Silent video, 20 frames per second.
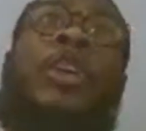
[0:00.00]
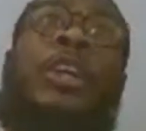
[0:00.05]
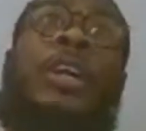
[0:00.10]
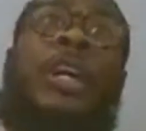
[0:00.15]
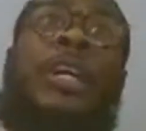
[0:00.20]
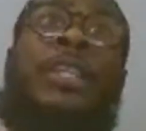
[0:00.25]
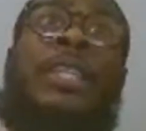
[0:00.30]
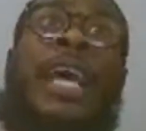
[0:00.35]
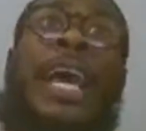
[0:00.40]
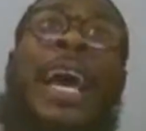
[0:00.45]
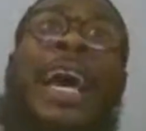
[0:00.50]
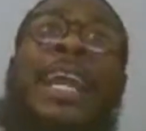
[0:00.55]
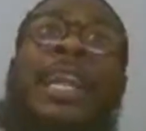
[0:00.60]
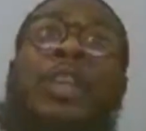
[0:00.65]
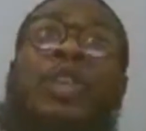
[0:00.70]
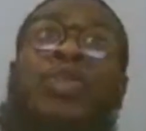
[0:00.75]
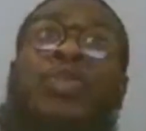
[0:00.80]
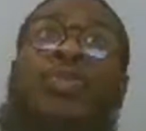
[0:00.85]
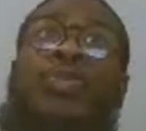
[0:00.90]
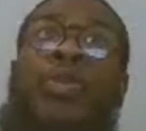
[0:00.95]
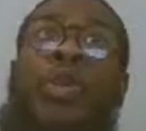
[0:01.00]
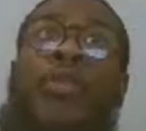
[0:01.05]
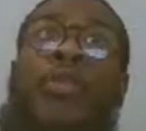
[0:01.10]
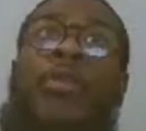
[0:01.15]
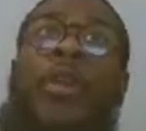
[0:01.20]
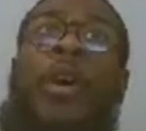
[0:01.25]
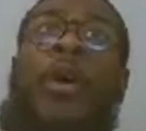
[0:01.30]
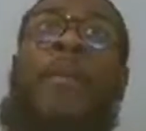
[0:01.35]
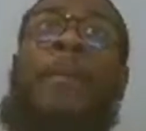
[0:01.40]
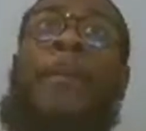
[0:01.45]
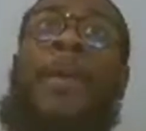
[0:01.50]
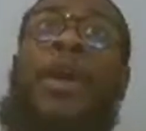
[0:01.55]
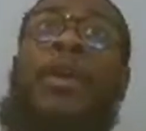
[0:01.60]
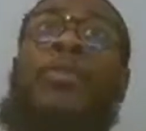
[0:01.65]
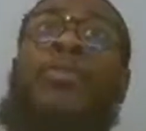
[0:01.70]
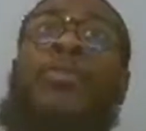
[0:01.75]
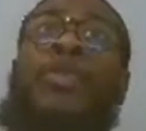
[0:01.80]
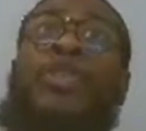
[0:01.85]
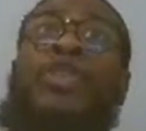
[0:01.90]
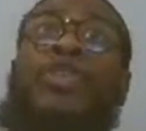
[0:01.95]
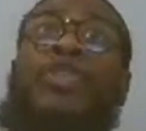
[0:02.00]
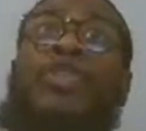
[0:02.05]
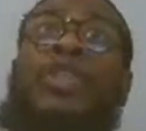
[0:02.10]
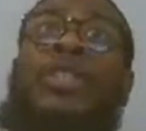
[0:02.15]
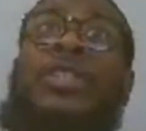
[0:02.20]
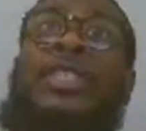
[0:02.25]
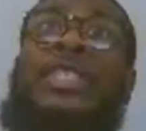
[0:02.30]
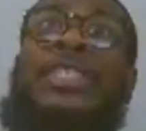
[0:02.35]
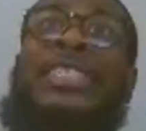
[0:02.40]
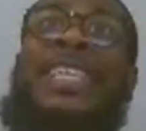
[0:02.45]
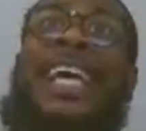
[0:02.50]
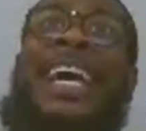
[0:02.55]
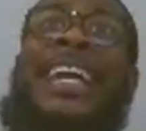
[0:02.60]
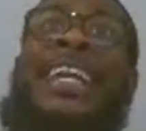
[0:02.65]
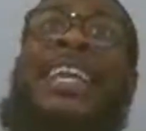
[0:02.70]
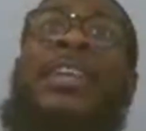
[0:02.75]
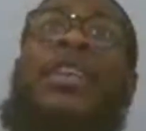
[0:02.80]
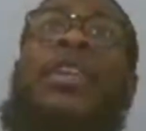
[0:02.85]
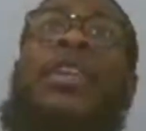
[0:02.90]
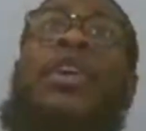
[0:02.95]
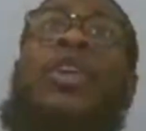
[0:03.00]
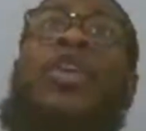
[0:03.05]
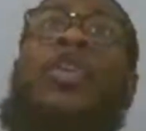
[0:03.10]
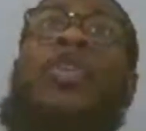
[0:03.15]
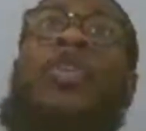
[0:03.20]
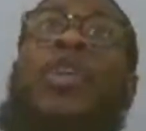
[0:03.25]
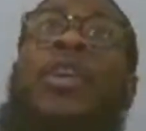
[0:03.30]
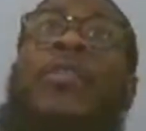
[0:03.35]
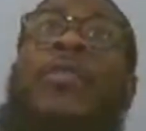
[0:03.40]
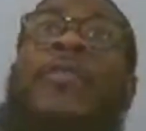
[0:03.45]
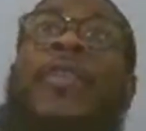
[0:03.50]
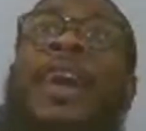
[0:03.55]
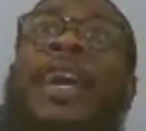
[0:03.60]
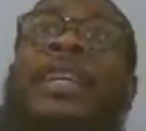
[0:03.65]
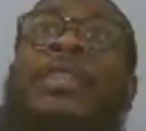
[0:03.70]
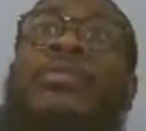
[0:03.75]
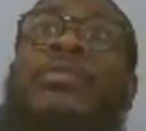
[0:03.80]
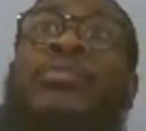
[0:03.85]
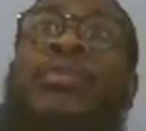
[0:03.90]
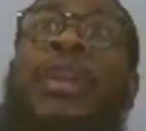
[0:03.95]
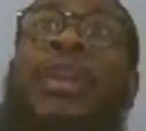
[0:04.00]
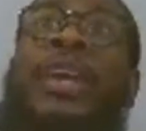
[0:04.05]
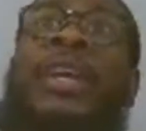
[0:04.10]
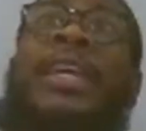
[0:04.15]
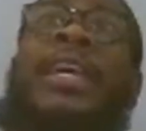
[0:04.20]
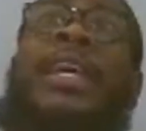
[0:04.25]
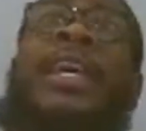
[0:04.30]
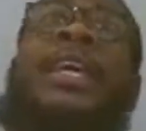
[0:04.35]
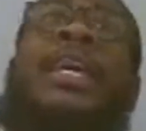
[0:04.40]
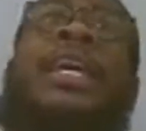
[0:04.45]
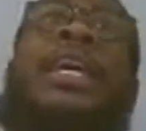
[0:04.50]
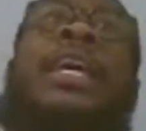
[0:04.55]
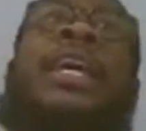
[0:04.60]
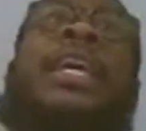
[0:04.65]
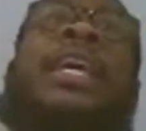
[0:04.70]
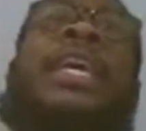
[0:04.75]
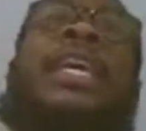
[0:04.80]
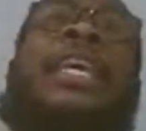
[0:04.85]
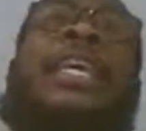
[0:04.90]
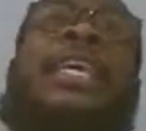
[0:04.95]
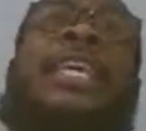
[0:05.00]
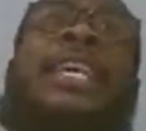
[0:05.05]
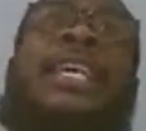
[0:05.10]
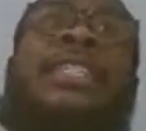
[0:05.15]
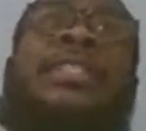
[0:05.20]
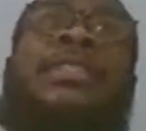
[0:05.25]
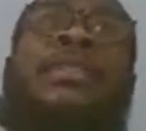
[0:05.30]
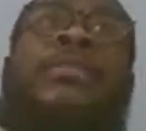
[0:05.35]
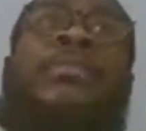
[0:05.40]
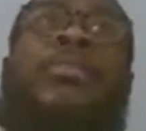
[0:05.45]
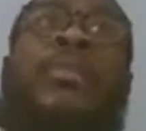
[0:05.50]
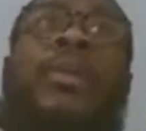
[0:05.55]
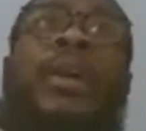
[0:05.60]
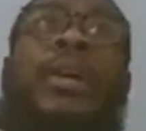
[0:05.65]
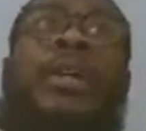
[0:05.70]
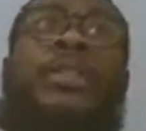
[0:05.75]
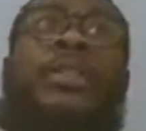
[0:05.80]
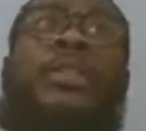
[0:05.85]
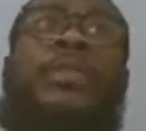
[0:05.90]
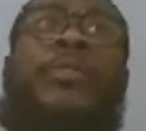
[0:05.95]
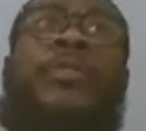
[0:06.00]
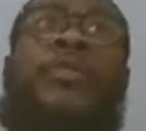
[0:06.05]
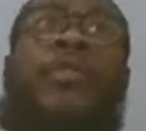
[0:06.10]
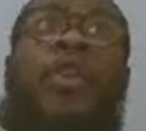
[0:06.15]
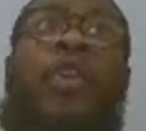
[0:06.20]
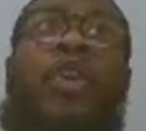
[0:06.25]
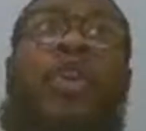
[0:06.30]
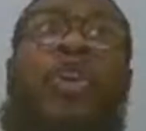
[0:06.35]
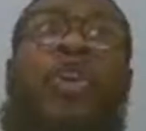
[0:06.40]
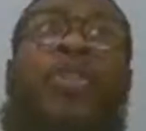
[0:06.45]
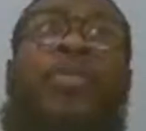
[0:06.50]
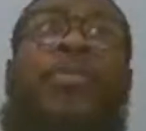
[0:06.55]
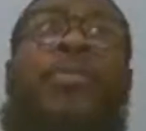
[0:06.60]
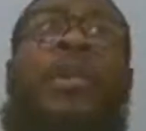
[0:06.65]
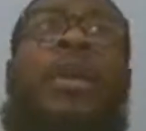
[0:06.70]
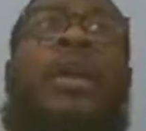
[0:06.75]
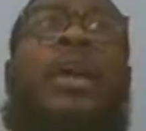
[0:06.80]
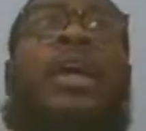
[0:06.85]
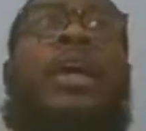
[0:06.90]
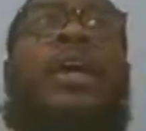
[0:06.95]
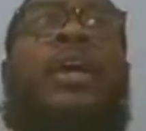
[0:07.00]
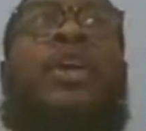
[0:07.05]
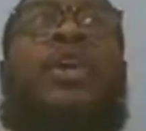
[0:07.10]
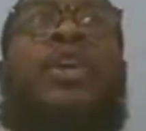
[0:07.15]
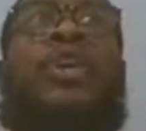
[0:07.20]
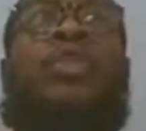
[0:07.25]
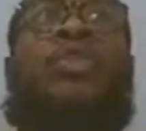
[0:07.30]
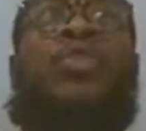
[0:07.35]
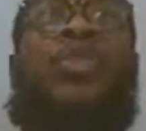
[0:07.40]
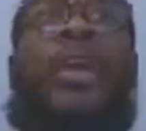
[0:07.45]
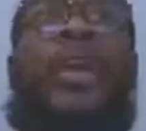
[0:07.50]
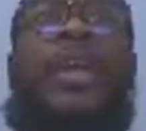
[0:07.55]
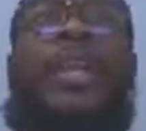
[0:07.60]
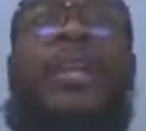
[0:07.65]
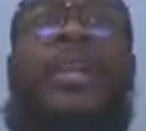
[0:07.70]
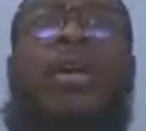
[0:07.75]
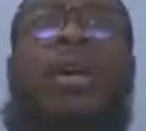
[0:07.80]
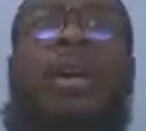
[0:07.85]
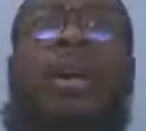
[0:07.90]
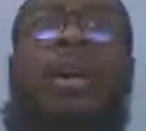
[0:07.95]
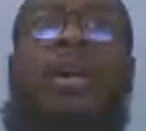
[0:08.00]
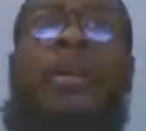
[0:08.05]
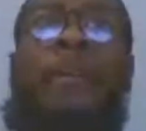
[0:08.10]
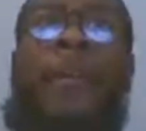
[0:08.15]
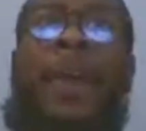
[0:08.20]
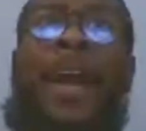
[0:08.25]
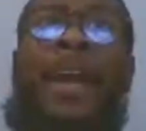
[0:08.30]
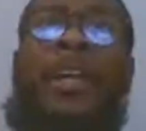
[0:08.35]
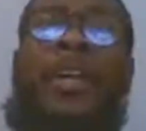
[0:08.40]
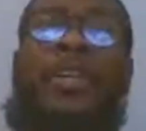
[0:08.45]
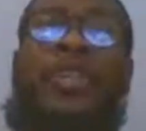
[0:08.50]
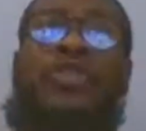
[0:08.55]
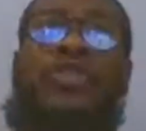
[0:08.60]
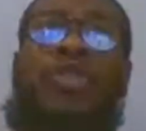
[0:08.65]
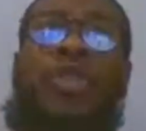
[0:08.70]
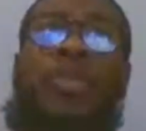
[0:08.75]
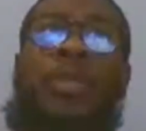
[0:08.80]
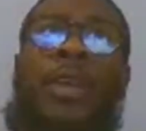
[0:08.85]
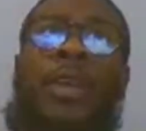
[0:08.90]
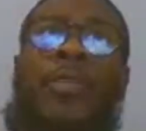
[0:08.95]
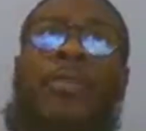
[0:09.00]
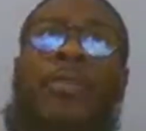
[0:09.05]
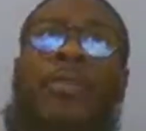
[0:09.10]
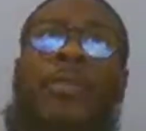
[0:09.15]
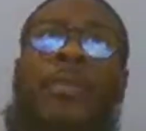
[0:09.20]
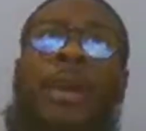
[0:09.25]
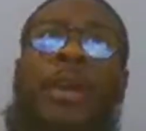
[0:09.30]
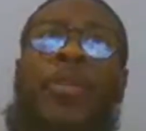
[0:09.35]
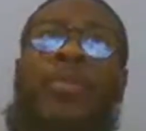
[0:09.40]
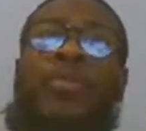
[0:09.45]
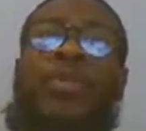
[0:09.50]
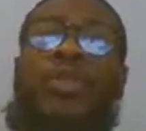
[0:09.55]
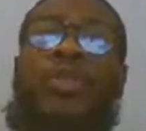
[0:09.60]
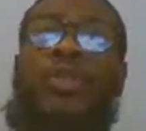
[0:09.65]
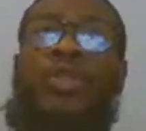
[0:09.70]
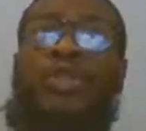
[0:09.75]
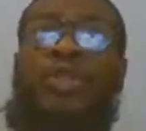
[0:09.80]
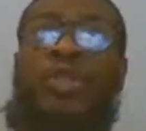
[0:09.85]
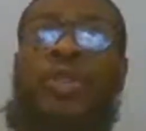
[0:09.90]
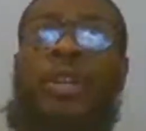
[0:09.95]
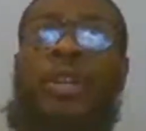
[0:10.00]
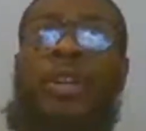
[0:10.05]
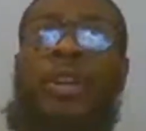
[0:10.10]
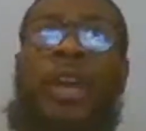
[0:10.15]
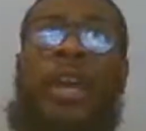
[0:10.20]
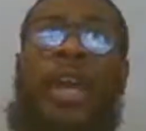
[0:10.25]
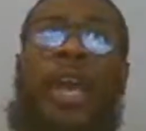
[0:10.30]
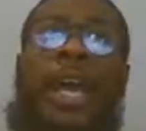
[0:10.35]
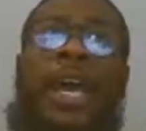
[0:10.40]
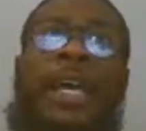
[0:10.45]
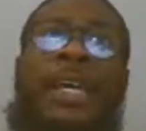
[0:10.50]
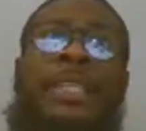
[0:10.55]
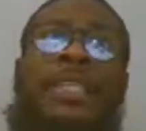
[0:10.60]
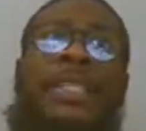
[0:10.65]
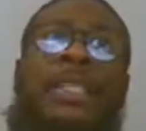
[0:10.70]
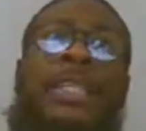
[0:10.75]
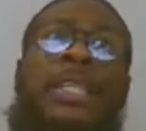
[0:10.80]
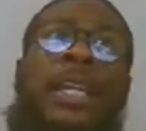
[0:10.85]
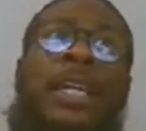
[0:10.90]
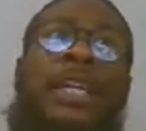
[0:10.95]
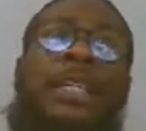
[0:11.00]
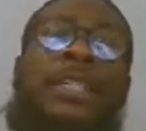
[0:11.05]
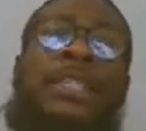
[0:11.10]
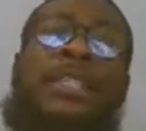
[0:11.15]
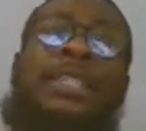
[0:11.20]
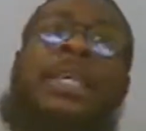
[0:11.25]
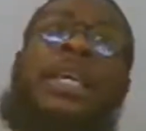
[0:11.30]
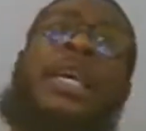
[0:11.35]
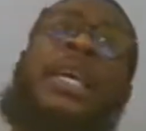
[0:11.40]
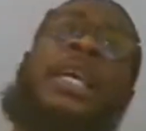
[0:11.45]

to cut that alley-oop off. Michael Porter Jr. is attacking on a fast break. He gets the bucket to fall. Great body control there from Michael Porter Jr. As the Nuggets